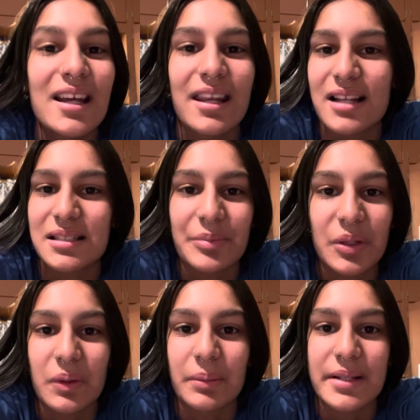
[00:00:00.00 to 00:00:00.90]
Not something
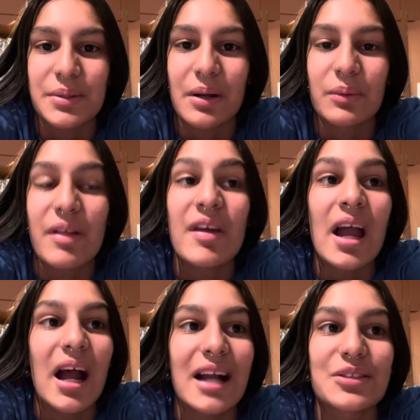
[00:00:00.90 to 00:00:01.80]
you want to mess around with.
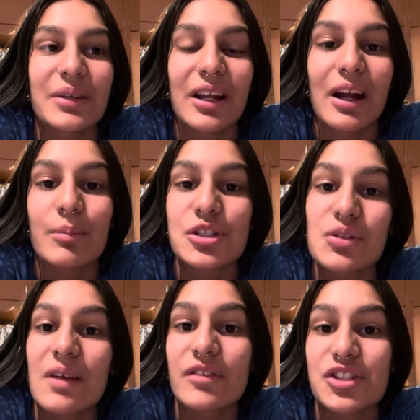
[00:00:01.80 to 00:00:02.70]
I don't care how much you
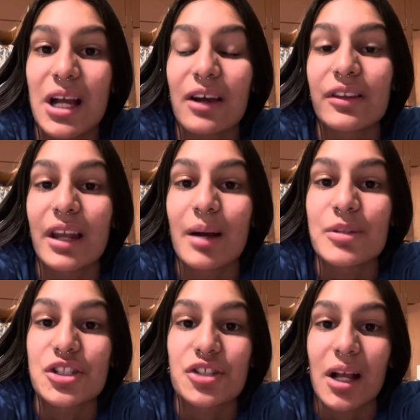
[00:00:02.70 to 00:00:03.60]
love your child and how
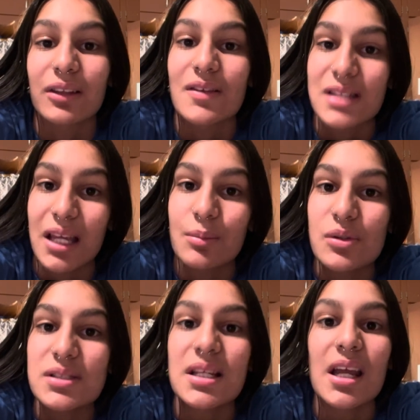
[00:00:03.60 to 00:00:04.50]
much your child loves
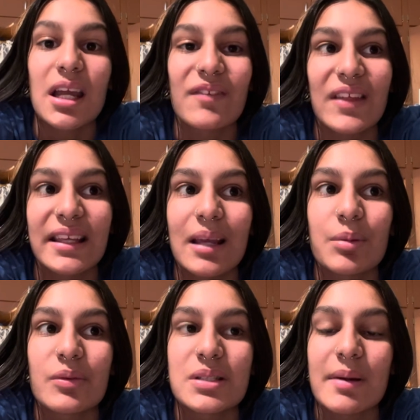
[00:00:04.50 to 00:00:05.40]
animals. If they can't be
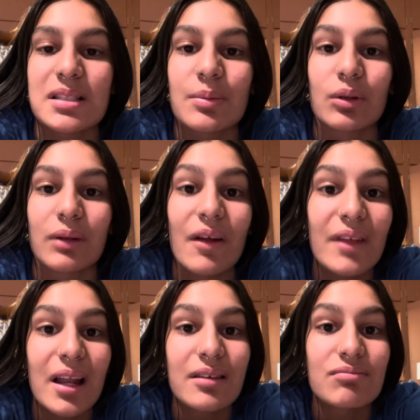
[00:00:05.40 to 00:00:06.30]
responsible around
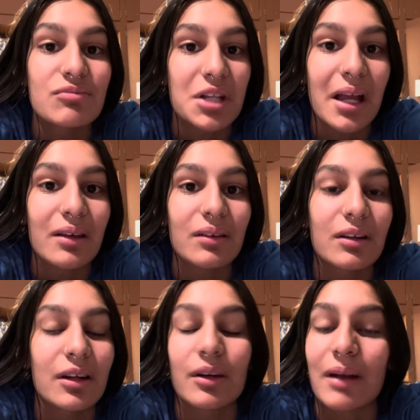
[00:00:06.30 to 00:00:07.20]
that child
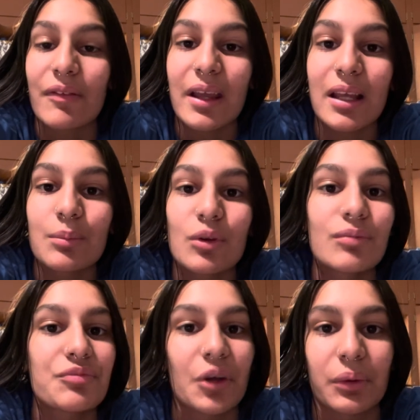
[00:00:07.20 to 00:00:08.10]
or around that animal,
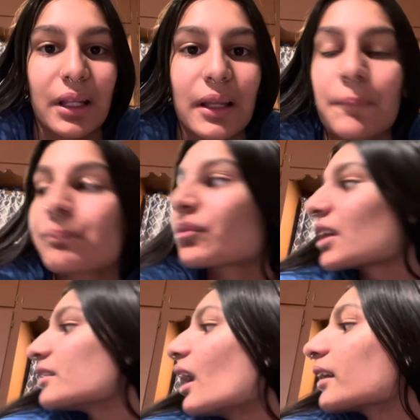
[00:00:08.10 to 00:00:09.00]
don't get it.
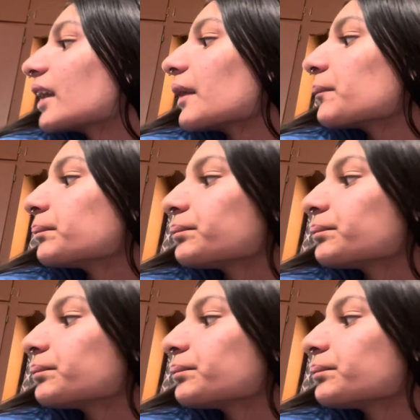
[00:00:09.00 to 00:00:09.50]
Duncan.